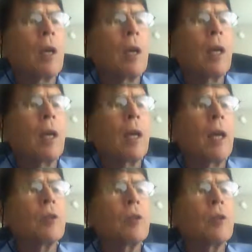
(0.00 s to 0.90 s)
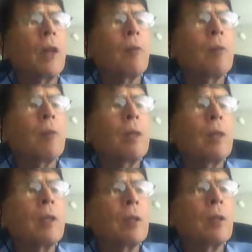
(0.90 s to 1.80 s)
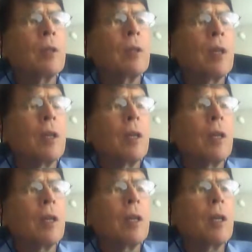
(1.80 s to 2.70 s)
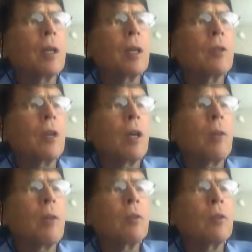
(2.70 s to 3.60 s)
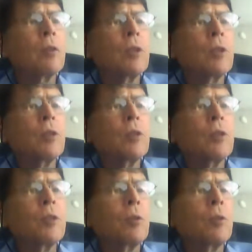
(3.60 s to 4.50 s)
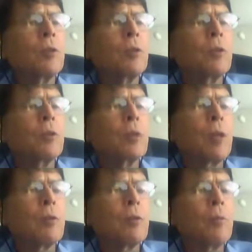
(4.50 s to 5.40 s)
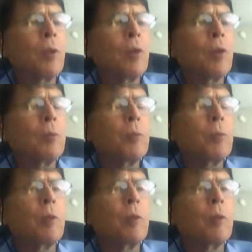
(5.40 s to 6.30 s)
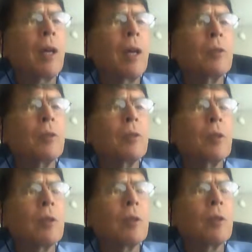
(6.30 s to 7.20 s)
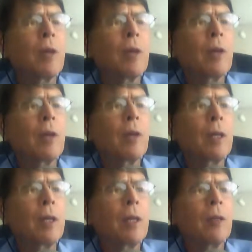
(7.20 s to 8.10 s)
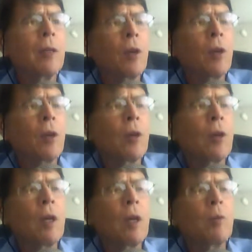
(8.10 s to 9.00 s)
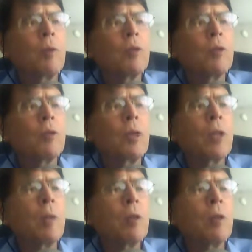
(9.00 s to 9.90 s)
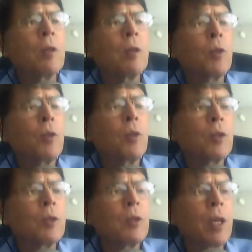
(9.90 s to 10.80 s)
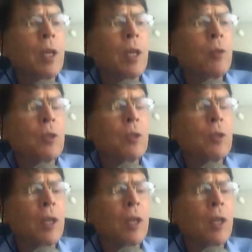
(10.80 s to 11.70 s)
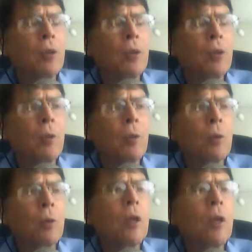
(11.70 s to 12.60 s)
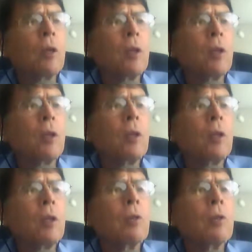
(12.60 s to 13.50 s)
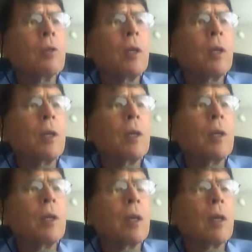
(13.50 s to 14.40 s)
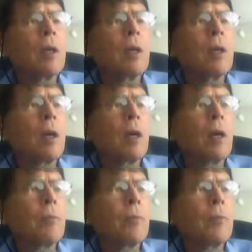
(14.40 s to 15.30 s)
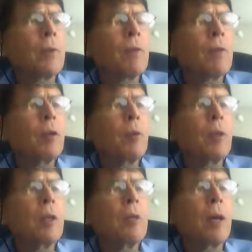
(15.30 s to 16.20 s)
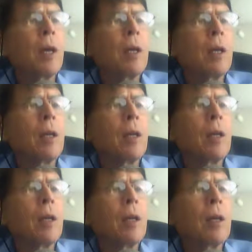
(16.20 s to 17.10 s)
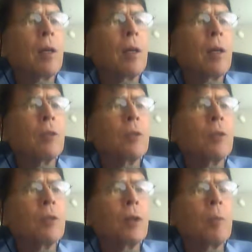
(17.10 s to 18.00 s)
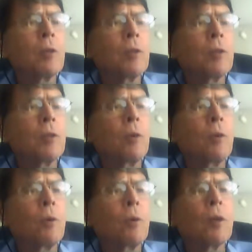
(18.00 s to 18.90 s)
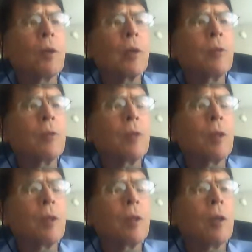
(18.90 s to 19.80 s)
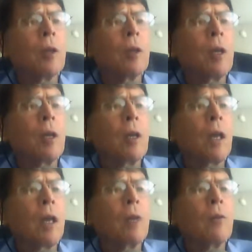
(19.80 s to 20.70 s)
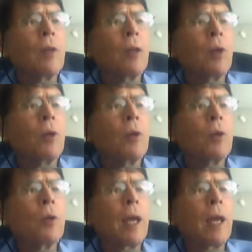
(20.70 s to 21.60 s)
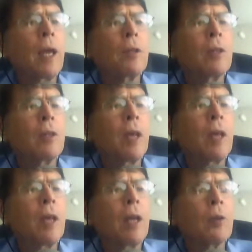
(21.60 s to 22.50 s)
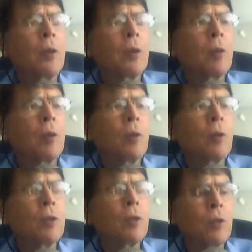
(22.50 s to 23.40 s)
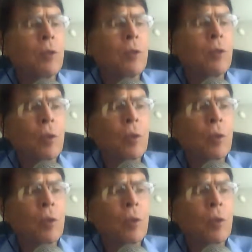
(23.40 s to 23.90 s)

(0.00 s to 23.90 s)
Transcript: And so for that reason, I mean, stage 2 is safe for most people, but not necessarily for everybody. And so we've set it up so that if you want to use stage 2, you need to be evaluated by a licensed therapist or counselor, and then okayed and given an access code for stage 2.